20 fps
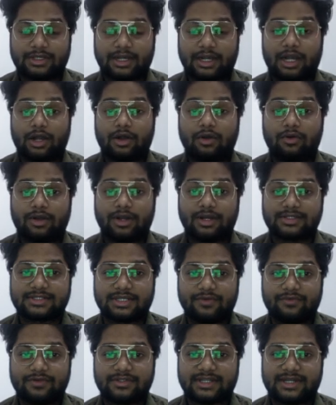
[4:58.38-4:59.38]
how a
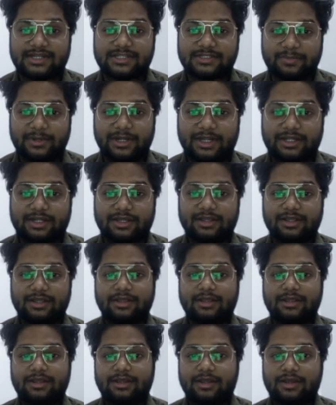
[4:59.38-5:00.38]
server-side is built,
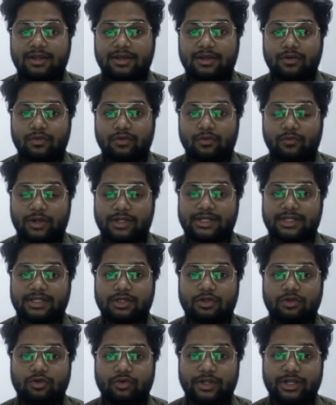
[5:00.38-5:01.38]
what are
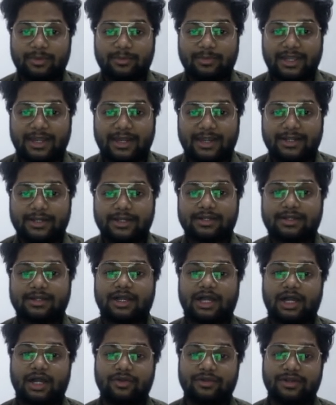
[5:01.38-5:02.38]
the coding behind it,
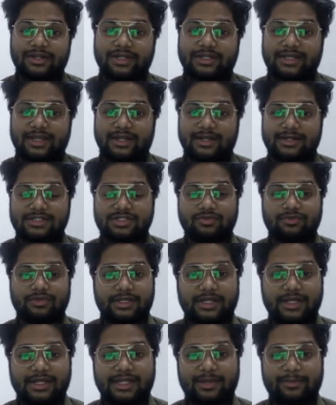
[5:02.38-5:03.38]
how it connects to
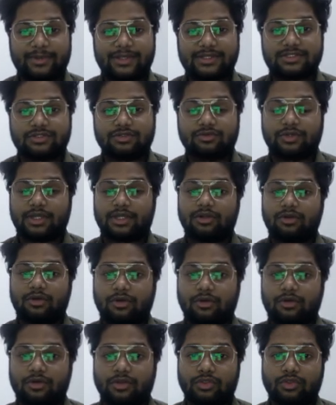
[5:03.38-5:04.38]
the database. You can
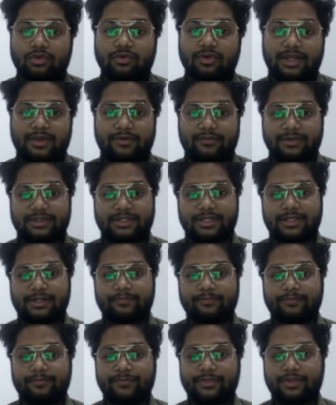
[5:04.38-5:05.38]
know everything,
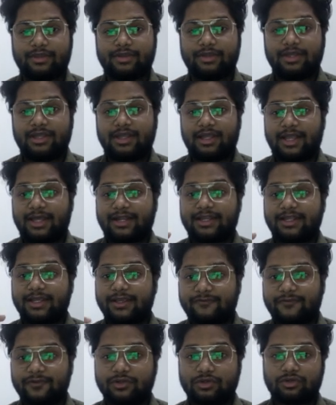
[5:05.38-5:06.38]
and
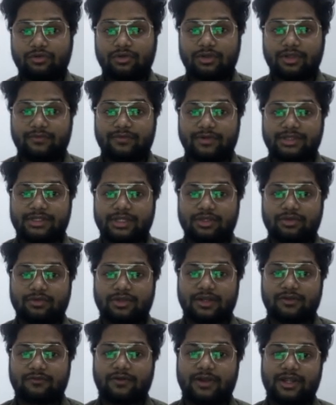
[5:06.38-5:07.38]
if you know everything, you
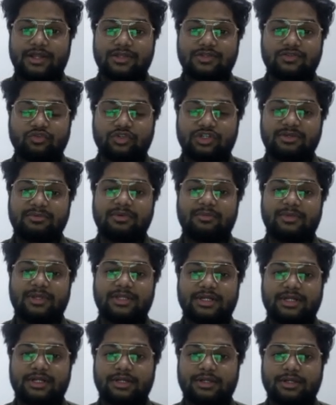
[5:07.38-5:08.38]
can find a suitable
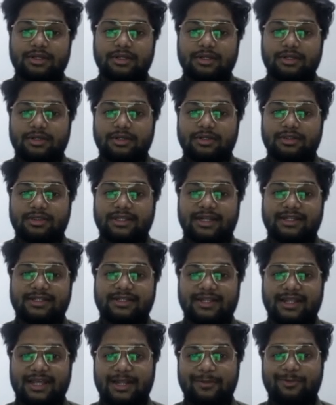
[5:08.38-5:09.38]
method that
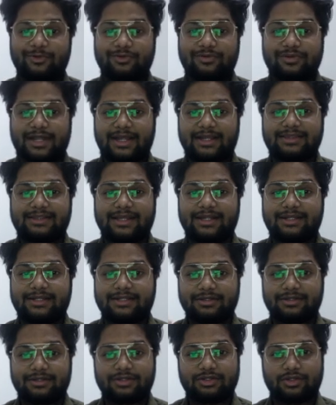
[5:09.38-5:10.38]
can help you crack
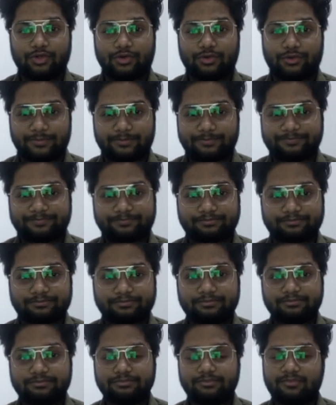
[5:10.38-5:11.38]
that code.
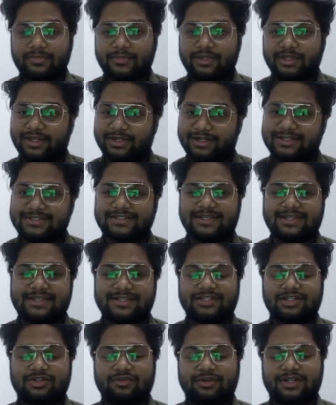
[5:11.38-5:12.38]
It is
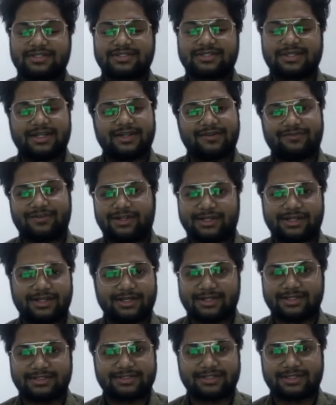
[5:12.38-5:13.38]
easy to understand,
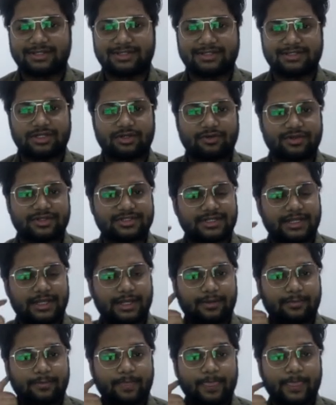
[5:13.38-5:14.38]
definitely it is easy to
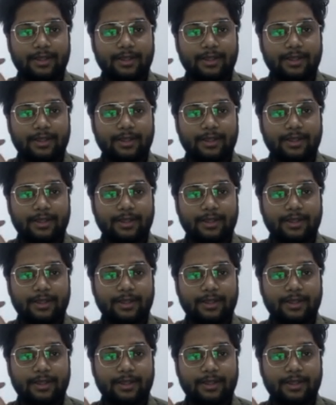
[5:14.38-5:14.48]
understand.